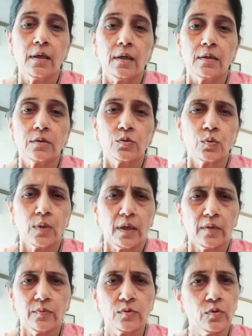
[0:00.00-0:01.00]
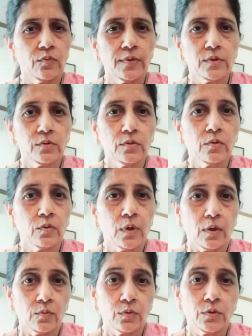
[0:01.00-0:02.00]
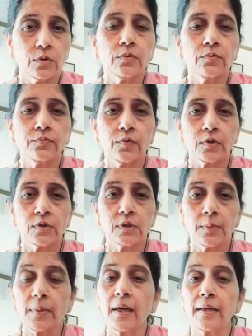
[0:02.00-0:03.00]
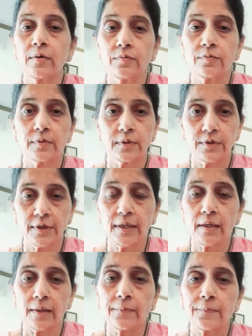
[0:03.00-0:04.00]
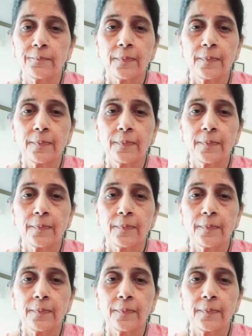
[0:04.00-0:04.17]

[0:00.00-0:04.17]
So I was always on the lookout for some kind of training.